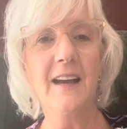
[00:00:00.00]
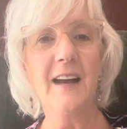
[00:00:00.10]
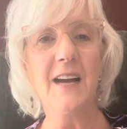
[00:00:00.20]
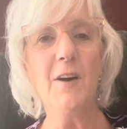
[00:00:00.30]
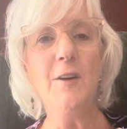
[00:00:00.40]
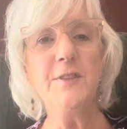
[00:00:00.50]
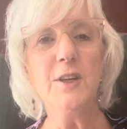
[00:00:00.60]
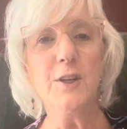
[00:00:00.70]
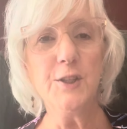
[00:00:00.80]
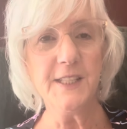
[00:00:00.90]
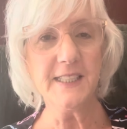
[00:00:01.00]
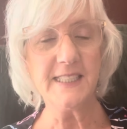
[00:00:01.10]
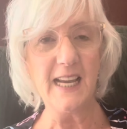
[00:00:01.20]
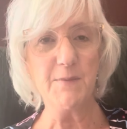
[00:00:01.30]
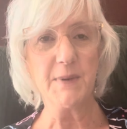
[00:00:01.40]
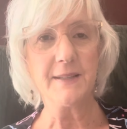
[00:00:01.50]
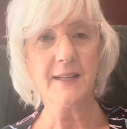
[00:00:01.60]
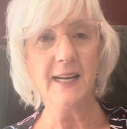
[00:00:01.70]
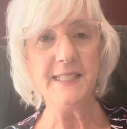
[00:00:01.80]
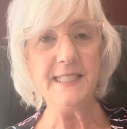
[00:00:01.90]
I've often heard this statement,
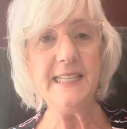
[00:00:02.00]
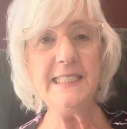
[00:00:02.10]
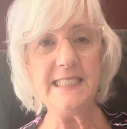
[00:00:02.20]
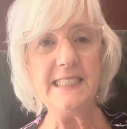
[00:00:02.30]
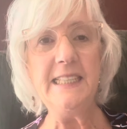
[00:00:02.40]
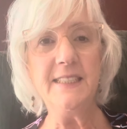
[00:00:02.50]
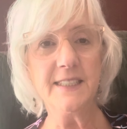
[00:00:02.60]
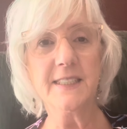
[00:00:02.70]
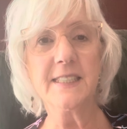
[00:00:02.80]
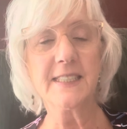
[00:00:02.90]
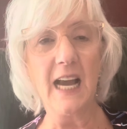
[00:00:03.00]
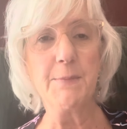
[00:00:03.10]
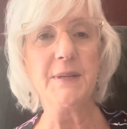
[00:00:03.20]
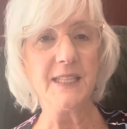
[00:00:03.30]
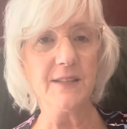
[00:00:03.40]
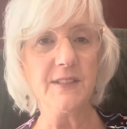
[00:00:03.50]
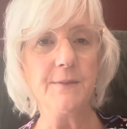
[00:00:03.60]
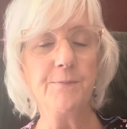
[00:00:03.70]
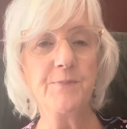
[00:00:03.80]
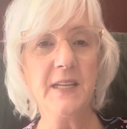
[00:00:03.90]
a need seen is an assignment given.
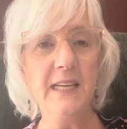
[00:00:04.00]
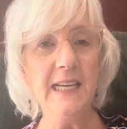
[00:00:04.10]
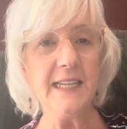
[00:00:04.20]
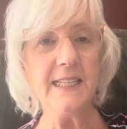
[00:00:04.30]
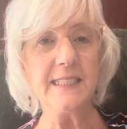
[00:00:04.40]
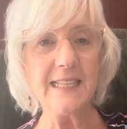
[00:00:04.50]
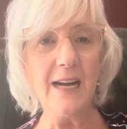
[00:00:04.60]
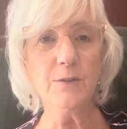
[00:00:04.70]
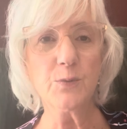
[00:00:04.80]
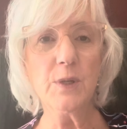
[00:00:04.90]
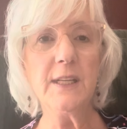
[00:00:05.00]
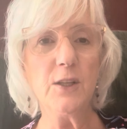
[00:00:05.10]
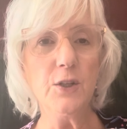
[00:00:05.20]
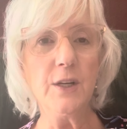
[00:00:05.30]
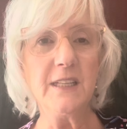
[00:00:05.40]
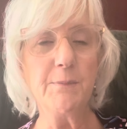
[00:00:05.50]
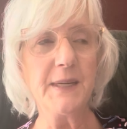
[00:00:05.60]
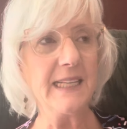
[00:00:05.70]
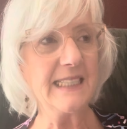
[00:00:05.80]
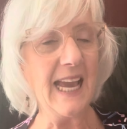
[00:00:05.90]
And it sounds really good, but
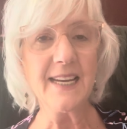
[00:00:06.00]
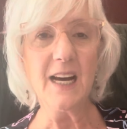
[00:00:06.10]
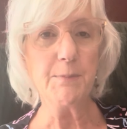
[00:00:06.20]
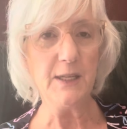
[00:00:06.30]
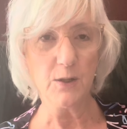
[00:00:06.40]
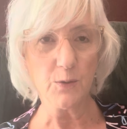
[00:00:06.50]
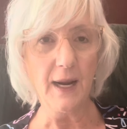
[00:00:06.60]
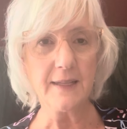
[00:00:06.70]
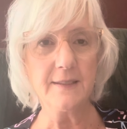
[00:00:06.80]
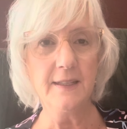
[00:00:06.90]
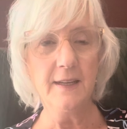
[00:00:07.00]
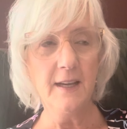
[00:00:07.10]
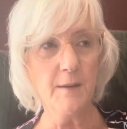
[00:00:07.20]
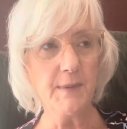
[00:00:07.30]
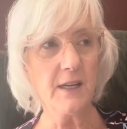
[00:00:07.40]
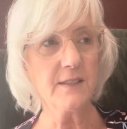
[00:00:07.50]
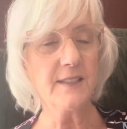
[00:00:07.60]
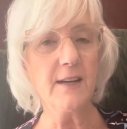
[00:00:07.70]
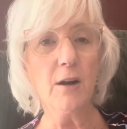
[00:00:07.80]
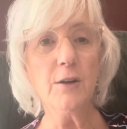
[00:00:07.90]
it cannot be correct because
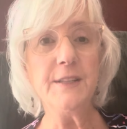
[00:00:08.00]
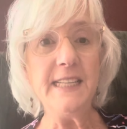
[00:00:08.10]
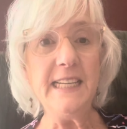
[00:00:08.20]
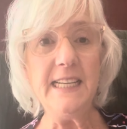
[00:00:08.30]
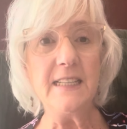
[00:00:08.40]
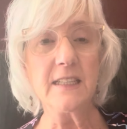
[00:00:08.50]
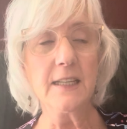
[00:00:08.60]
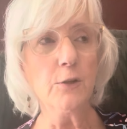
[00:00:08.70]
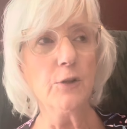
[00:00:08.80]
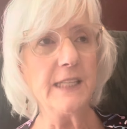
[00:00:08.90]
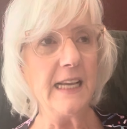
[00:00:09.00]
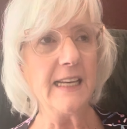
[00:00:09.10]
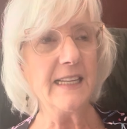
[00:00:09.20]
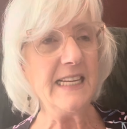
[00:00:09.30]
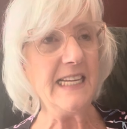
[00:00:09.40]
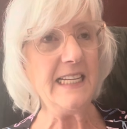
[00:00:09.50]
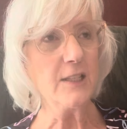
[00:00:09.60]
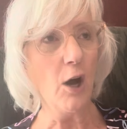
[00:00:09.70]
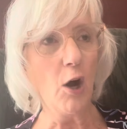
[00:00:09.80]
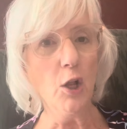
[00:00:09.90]
there are needs, literally needs
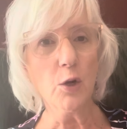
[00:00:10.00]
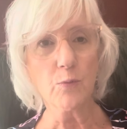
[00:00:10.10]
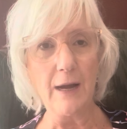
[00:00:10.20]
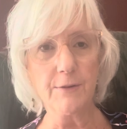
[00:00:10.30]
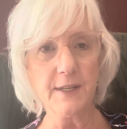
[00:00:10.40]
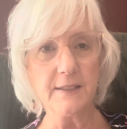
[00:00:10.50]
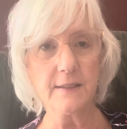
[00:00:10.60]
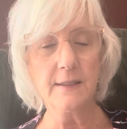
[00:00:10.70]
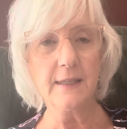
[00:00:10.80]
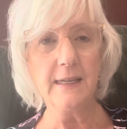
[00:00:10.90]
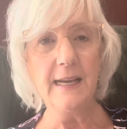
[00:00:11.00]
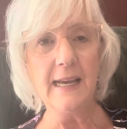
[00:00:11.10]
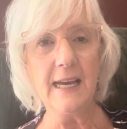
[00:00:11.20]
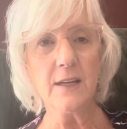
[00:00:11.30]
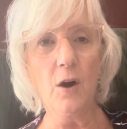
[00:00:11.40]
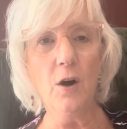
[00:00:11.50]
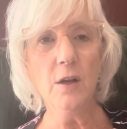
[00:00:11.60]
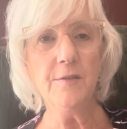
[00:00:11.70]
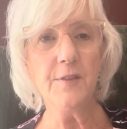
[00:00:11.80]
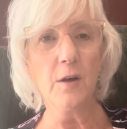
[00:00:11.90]
all around us. And all
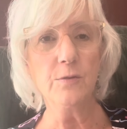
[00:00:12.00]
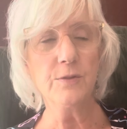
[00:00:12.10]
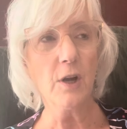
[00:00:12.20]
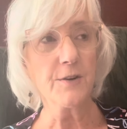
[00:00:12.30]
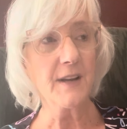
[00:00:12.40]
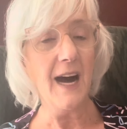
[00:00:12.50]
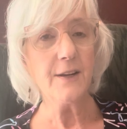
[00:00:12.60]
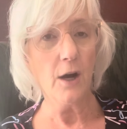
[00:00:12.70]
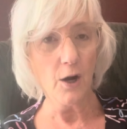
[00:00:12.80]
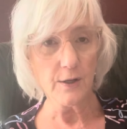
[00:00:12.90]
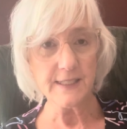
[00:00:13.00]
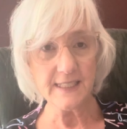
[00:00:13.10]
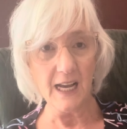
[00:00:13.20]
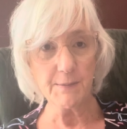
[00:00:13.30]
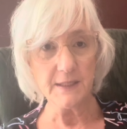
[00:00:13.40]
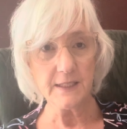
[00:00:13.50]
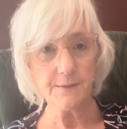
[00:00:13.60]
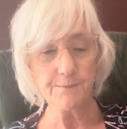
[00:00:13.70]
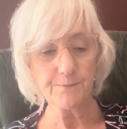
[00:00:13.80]
of those are not our assignments.